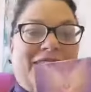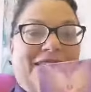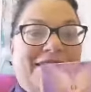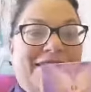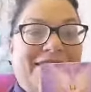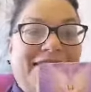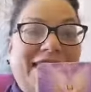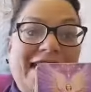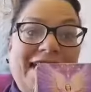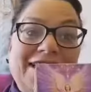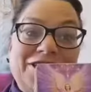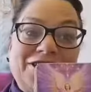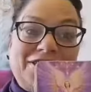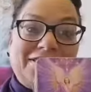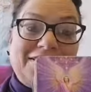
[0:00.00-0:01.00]

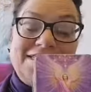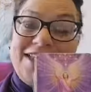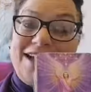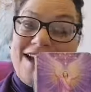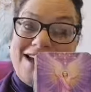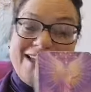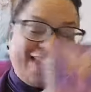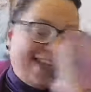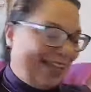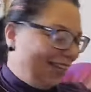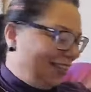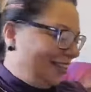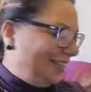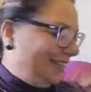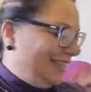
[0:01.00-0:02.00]
the
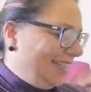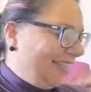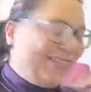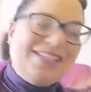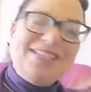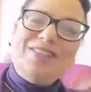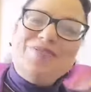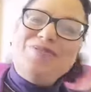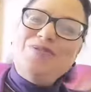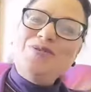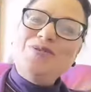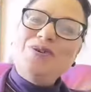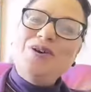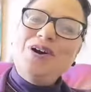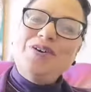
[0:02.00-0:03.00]
Archangel deck, just
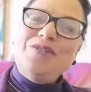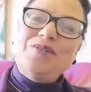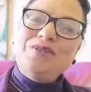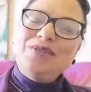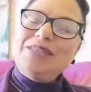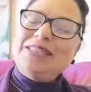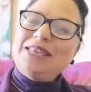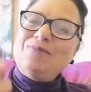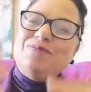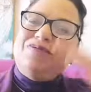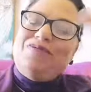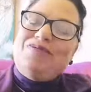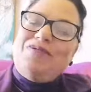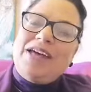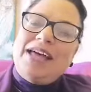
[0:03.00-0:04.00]
for some
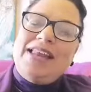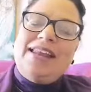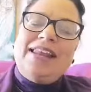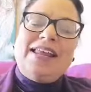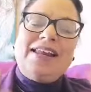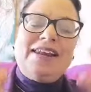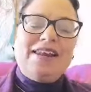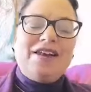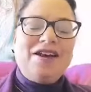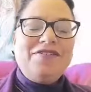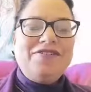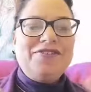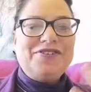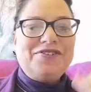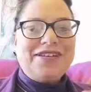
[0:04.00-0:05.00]
fun and
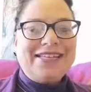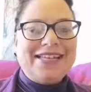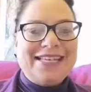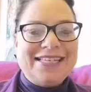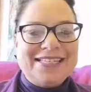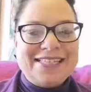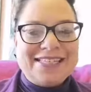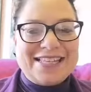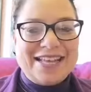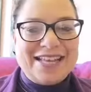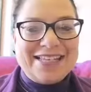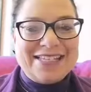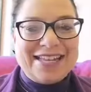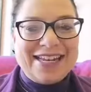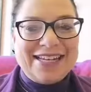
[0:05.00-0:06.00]
laughter and
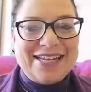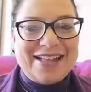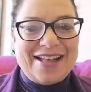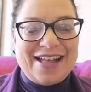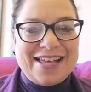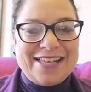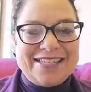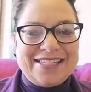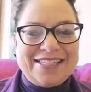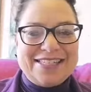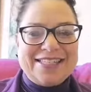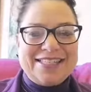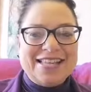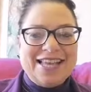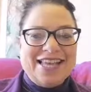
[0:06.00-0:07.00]
insight and
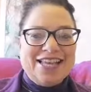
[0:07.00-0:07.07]
guidance.